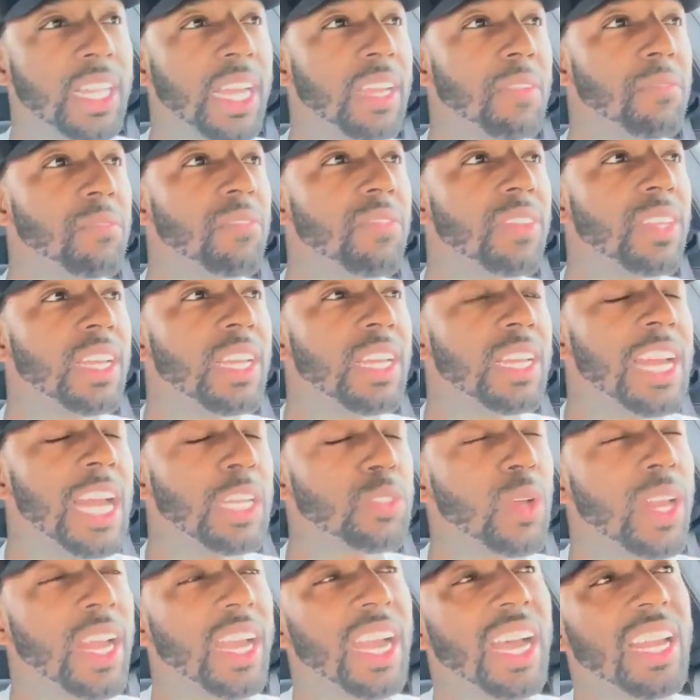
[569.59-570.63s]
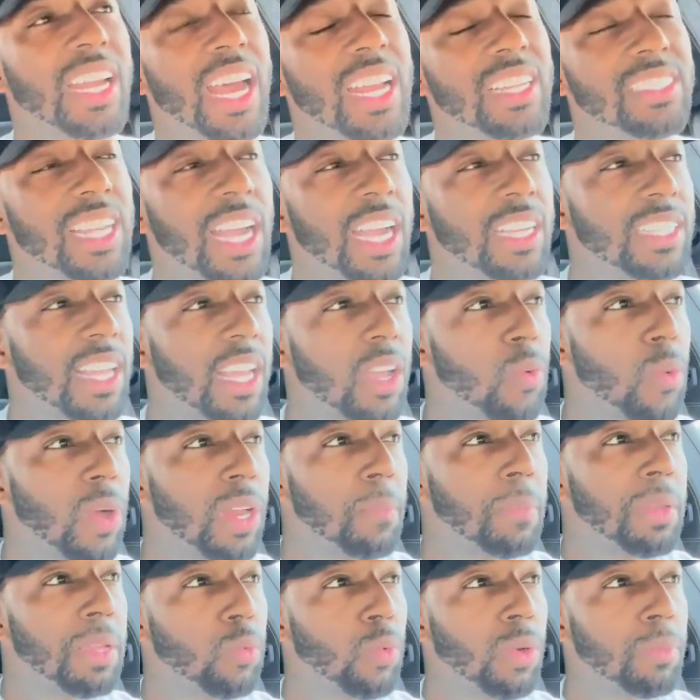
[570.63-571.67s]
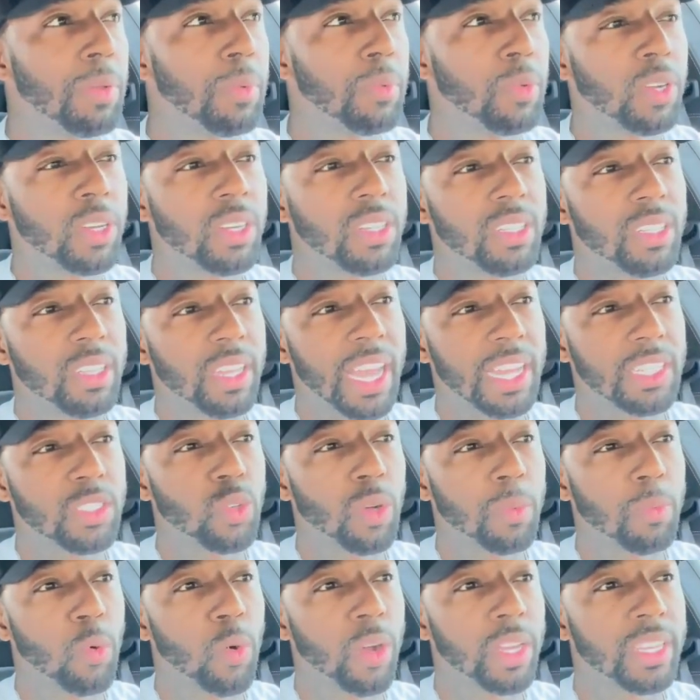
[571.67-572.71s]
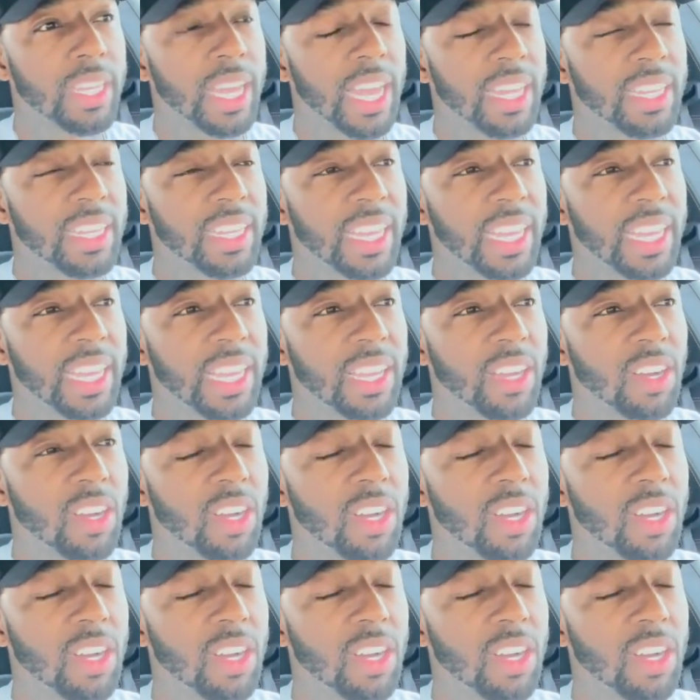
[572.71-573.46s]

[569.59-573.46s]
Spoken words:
Like, that's why, like, a lot of times, like, when people get to a point that they